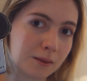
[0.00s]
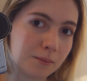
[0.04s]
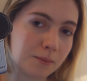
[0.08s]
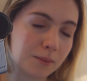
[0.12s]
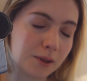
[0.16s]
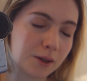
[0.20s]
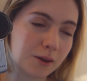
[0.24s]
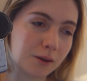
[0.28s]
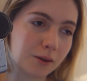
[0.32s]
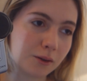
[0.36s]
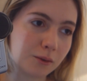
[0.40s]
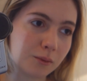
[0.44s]

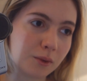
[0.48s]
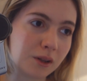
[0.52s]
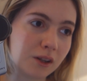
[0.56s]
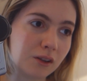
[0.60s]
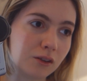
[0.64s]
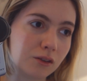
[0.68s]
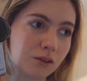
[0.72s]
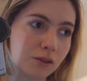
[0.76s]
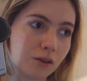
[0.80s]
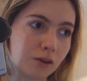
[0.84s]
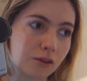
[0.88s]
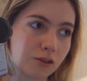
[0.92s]
because when
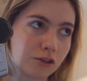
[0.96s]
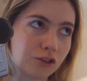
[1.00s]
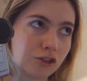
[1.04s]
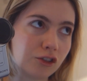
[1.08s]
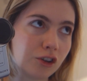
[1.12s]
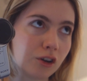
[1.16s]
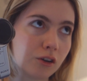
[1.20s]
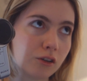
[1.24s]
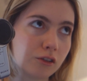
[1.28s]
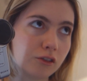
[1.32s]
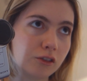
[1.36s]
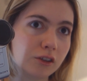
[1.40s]
it's not
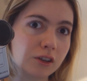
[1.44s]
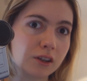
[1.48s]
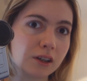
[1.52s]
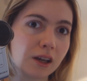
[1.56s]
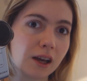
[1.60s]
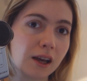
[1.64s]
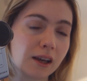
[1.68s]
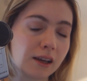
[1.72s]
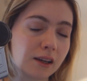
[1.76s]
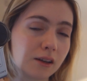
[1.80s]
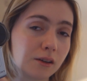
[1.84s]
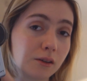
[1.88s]
charging
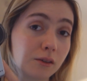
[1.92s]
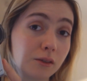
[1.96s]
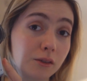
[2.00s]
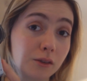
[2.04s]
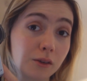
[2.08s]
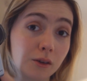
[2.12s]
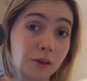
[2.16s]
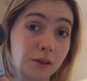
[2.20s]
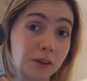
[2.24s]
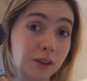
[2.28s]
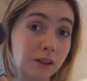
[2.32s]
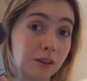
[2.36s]
I cannot
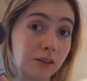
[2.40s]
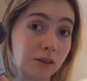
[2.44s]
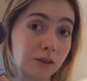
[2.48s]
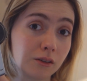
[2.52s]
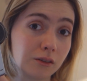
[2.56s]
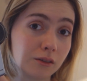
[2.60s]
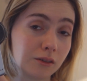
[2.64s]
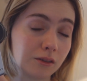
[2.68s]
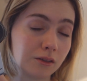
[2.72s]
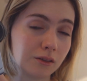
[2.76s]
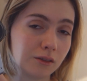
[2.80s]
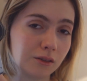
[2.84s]
turn it
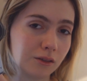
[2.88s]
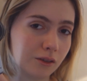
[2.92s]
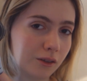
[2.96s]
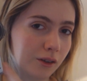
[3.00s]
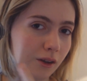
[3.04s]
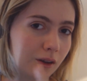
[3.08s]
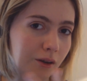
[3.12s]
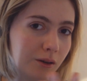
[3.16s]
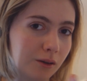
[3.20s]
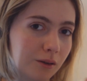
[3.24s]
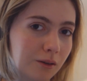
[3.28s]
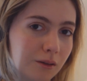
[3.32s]
on,
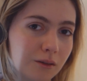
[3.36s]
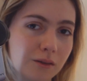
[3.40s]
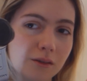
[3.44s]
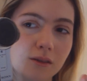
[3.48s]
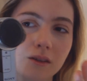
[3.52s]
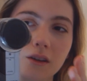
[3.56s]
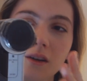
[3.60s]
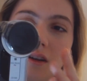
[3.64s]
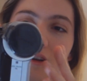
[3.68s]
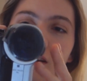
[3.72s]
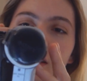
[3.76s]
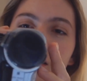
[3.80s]
so
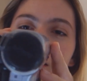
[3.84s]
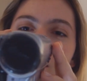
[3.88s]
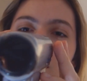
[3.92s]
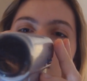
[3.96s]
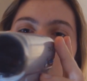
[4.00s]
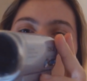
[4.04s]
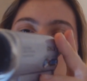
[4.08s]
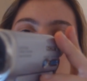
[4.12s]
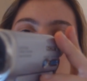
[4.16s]
there's